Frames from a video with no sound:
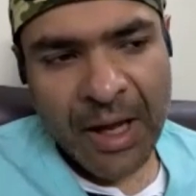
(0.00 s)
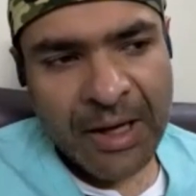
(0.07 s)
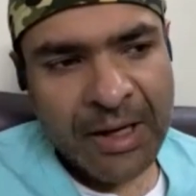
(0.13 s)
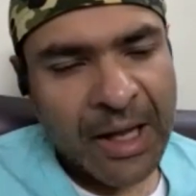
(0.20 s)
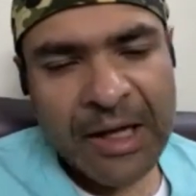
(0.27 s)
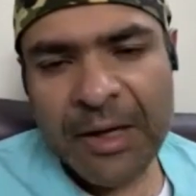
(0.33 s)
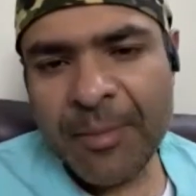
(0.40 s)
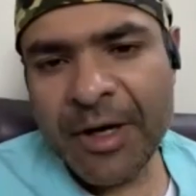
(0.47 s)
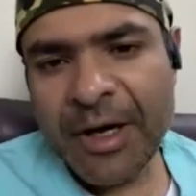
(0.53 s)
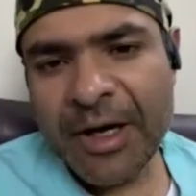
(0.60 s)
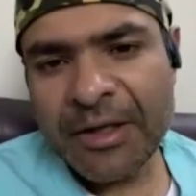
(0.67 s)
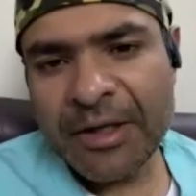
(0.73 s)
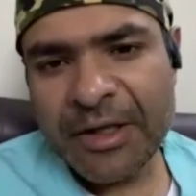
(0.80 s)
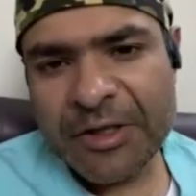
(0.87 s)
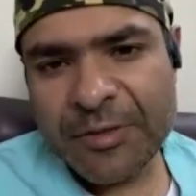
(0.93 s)
and
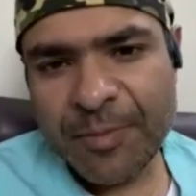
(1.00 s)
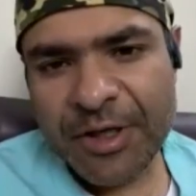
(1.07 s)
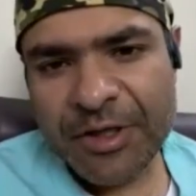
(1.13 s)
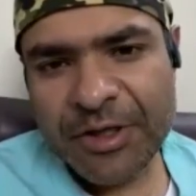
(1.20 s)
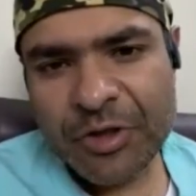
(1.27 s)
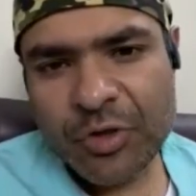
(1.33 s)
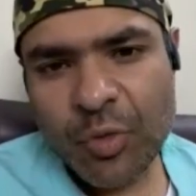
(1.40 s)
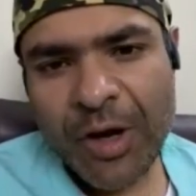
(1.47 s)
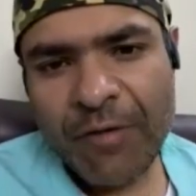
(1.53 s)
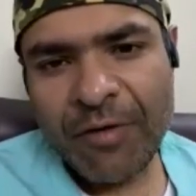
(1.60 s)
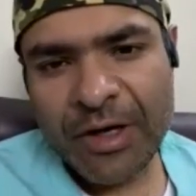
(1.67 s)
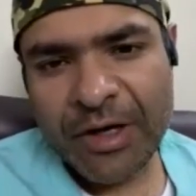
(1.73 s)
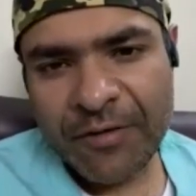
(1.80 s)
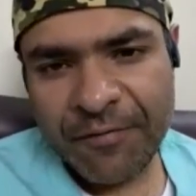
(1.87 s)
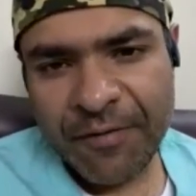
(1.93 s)
eliminate these patients who have
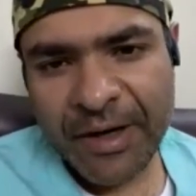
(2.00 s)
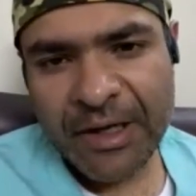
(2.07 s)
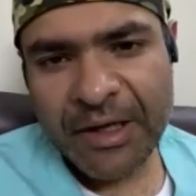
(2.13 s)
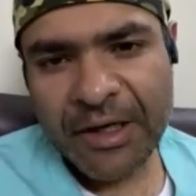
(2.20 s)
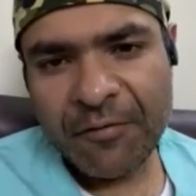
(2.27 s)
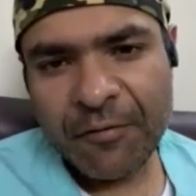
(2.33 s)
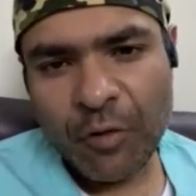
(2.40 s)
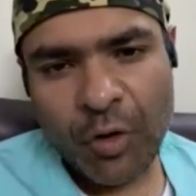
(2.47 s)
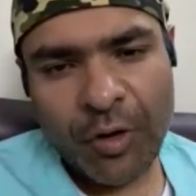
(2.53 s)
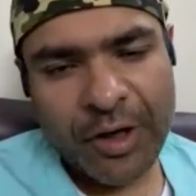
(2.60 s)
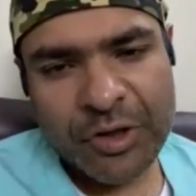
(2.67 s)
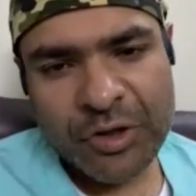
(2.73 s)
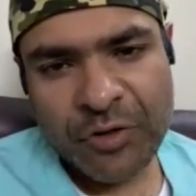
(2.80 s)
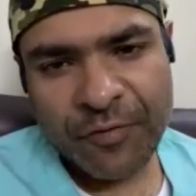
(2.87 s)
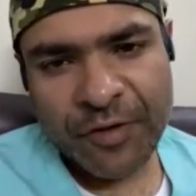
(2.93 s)
a defective lower
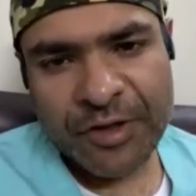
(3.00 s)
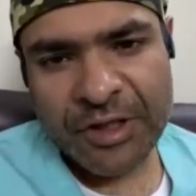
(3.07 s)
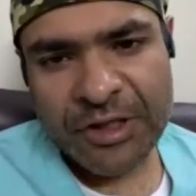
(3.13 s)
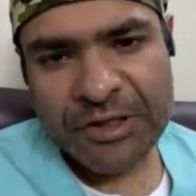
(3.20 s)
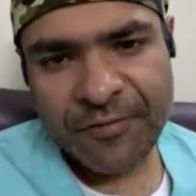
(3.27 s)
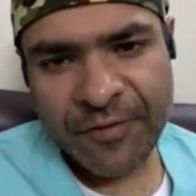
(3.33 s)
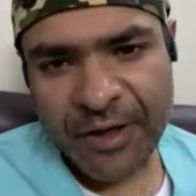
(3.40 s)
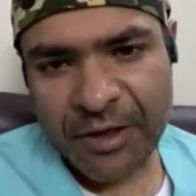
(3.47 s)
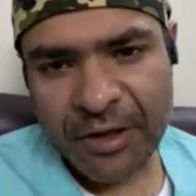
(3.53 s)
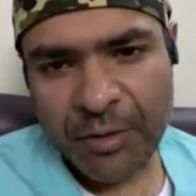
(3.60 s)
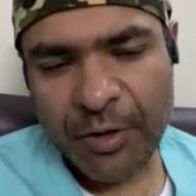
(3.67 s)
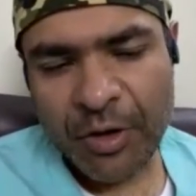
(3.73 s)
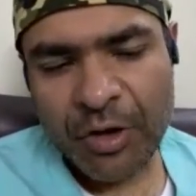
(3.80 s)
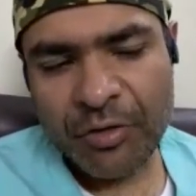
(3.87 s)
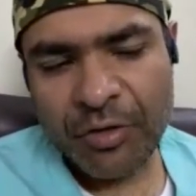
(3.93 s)
esophageal sphincter
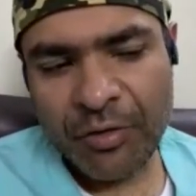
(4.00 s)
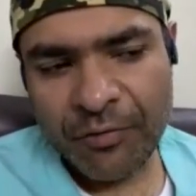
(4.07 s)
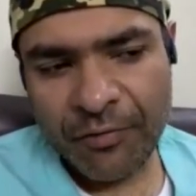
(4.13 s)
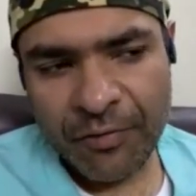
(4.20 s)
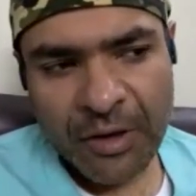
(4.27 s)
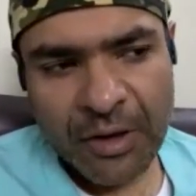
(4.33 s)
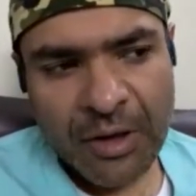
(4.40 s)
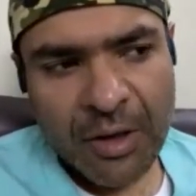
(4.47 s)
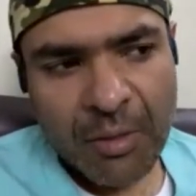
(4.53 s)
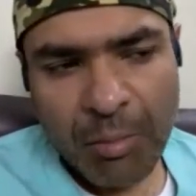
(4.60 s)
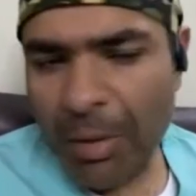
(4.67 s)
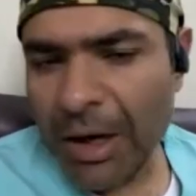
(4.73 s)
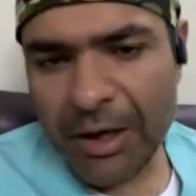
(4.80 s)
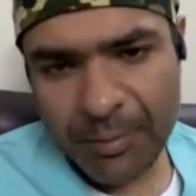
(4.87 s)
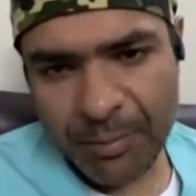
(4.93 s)
because of
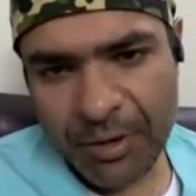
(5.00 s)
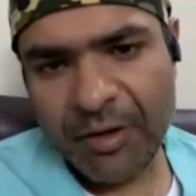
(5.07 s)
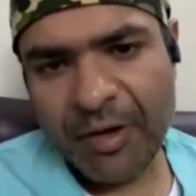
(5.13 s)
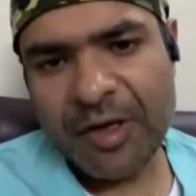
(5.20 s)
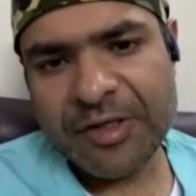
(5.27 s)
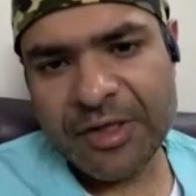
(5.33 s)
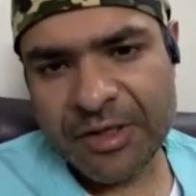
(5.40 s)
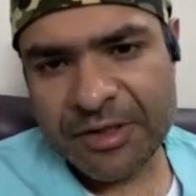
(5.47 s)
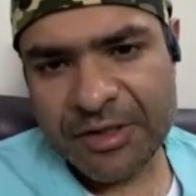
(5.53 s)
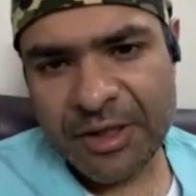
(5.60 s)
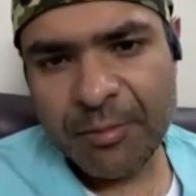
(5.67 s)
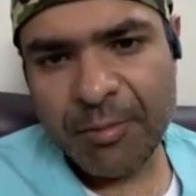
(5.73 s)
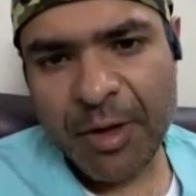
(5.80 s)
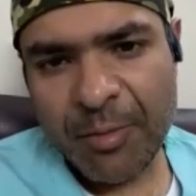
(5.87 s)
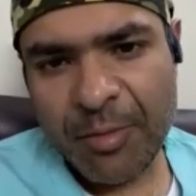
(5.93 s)
multiple reasons.
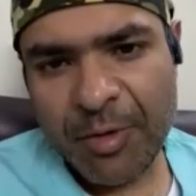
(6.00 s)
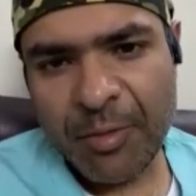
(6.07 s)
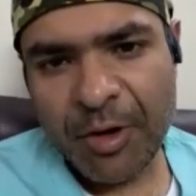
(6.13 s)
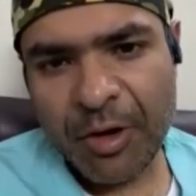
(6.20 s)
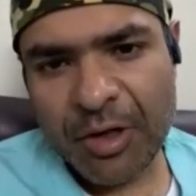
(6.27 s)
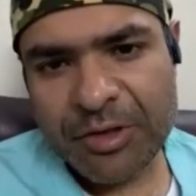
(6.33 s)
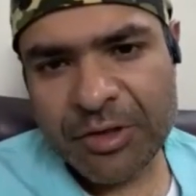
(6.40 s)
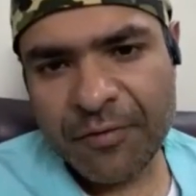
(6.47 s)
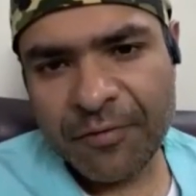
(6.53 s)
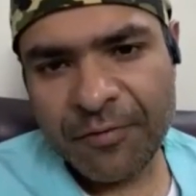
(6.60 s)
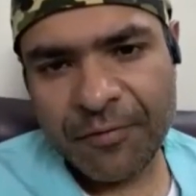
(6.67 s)
It may be because